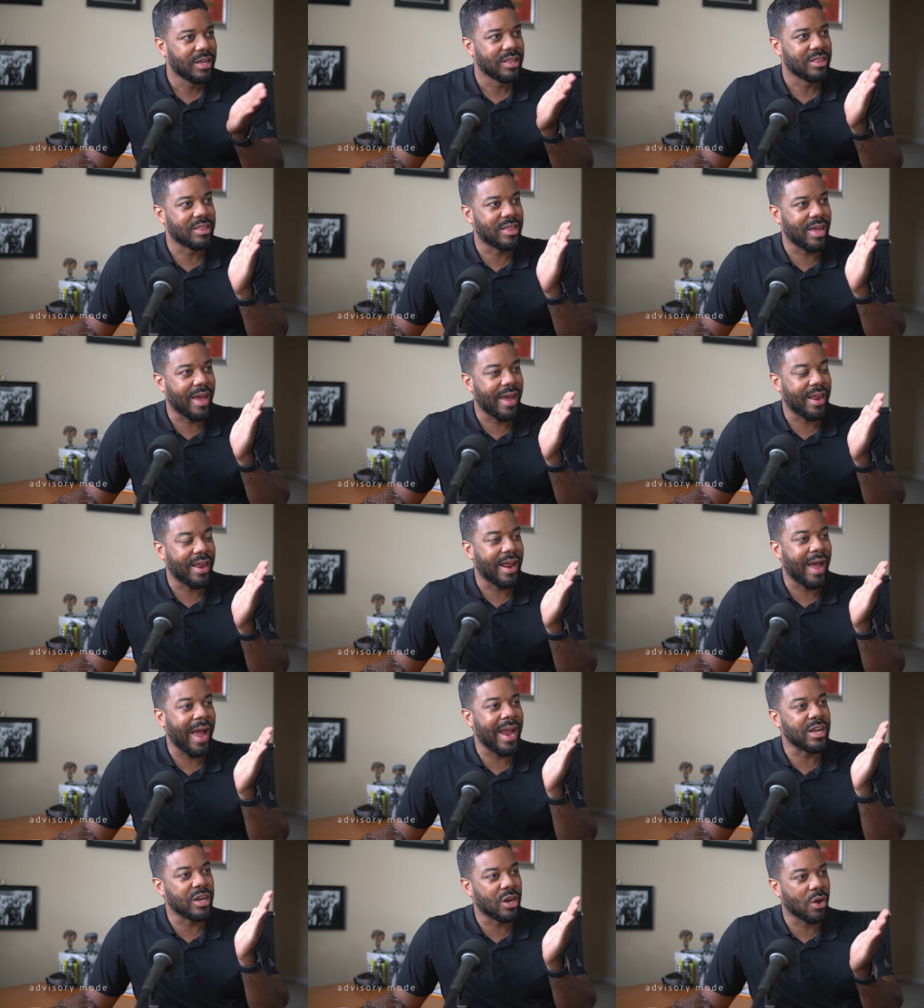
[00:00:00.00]
that
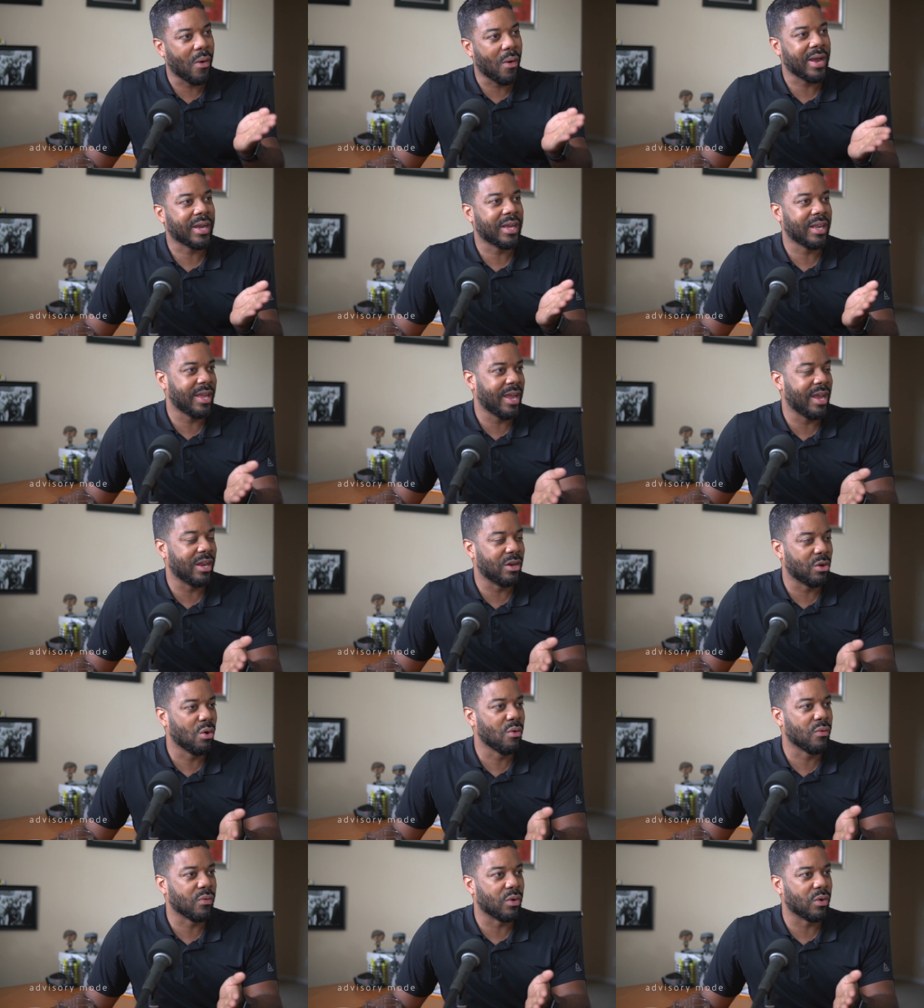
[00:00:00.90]
I know I can hand
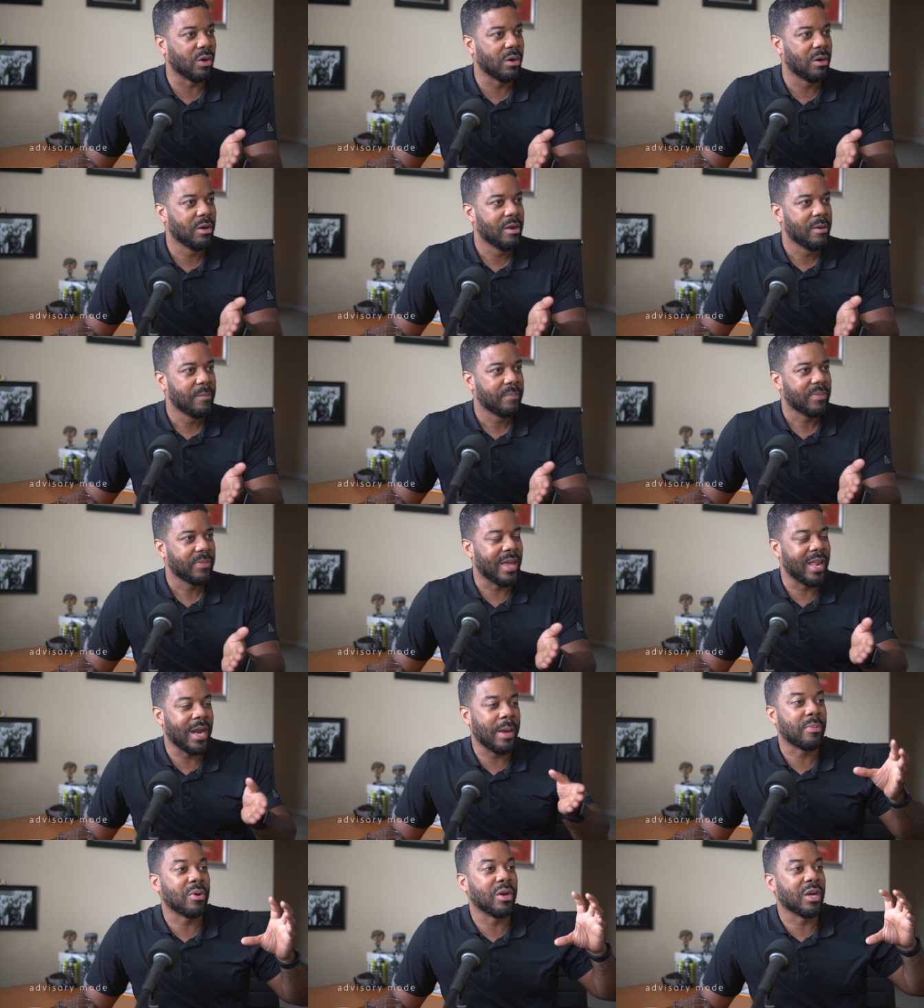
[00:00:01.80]
over,
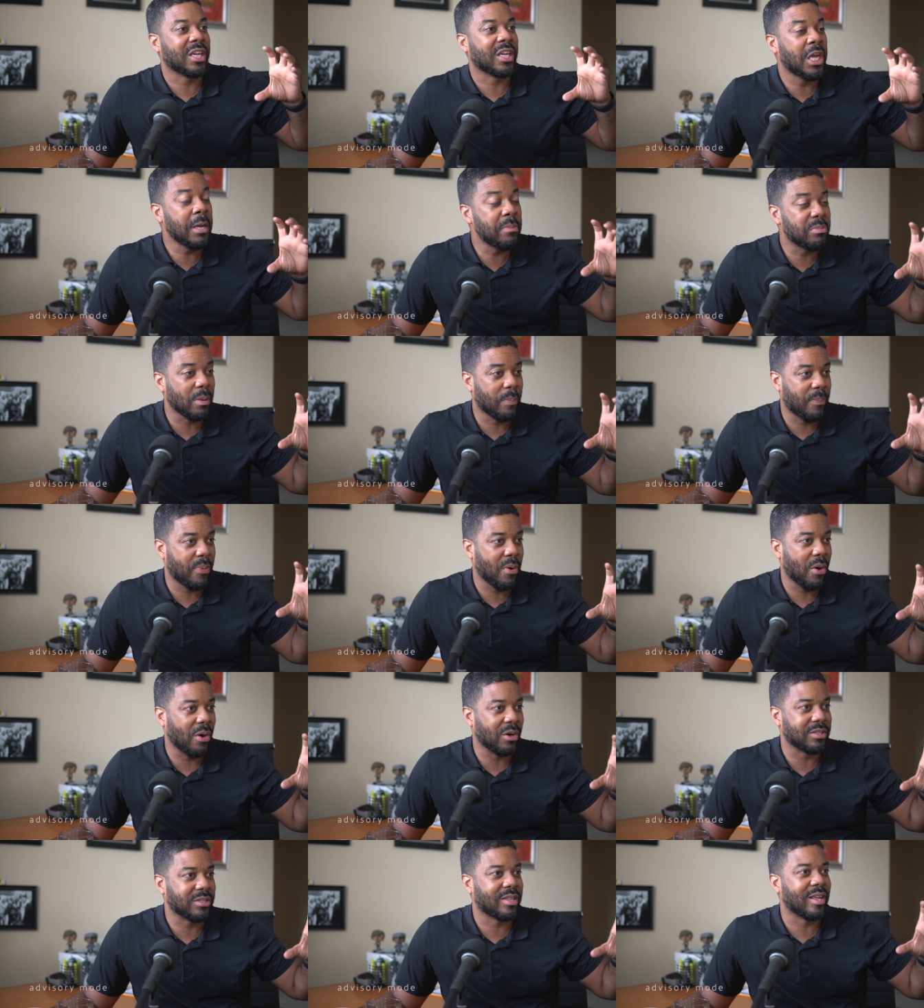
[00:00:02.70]
and I'm going to keep the
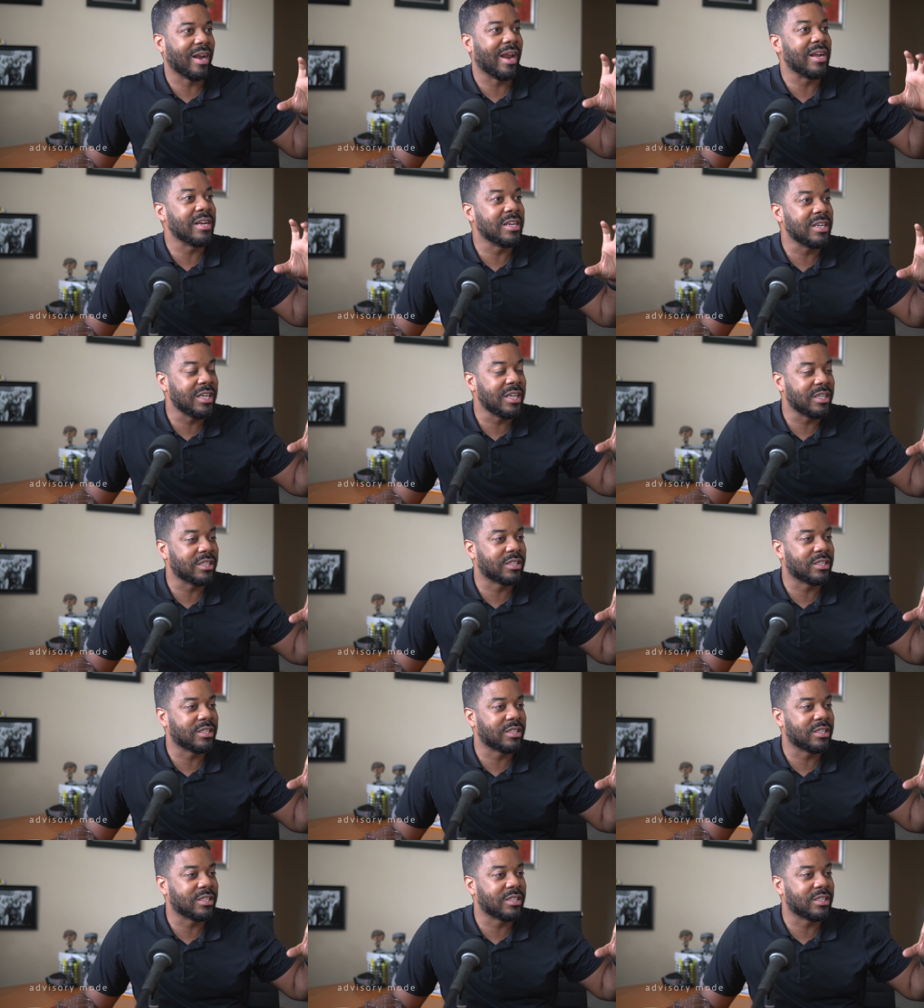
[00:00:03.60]
parts that I need to